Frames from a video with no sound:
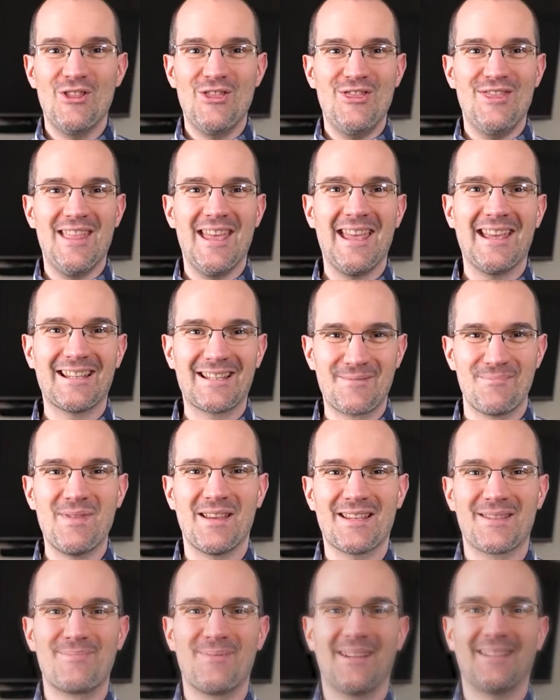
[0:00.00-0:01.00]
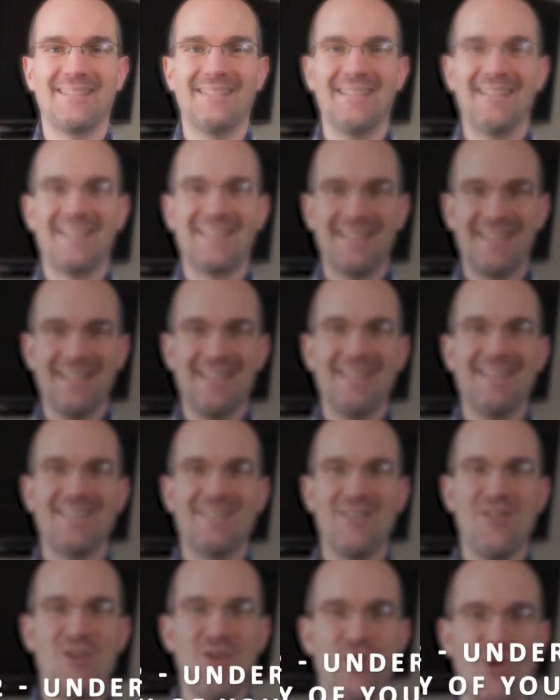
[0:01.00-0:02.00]
next best practice is
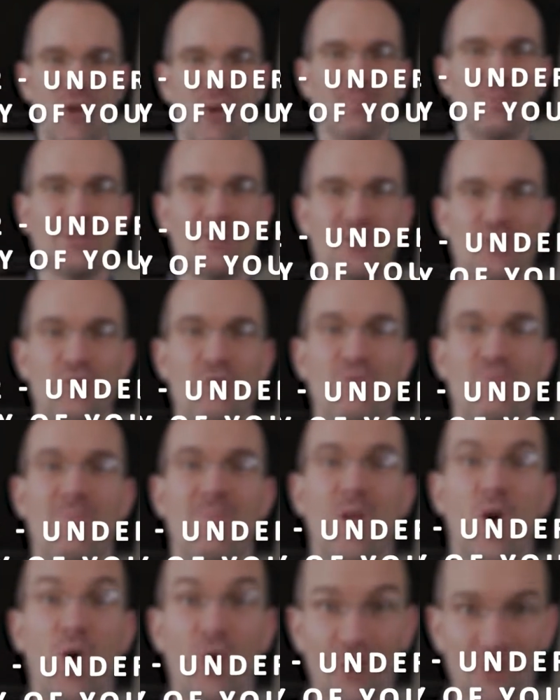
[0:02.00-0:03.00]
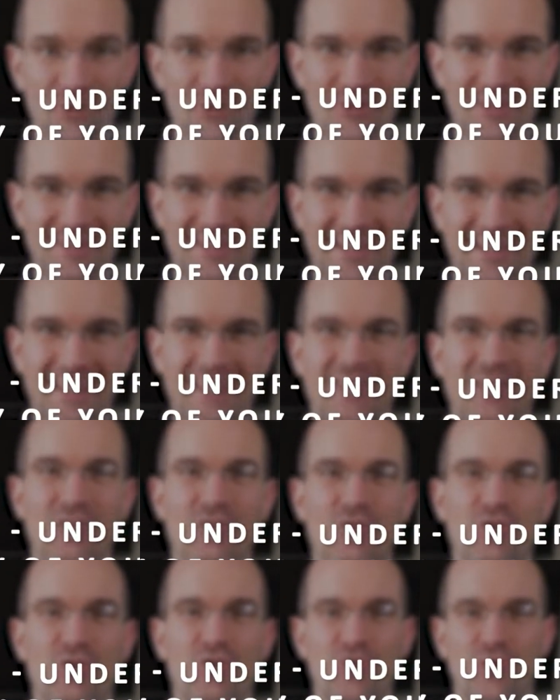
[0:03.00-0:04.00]
number 2, understand
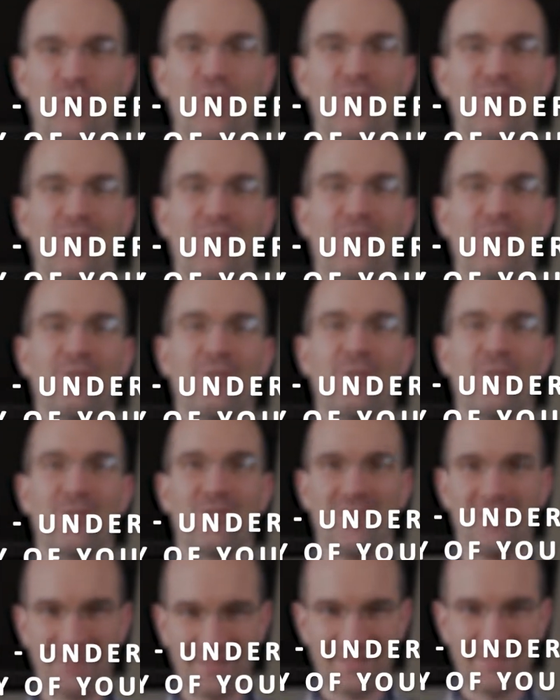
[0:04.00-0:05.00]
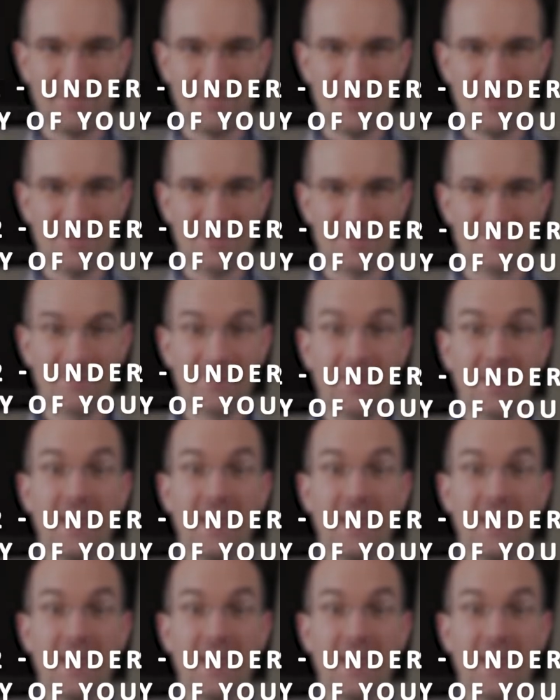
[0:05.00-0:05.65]
the journey of your customers.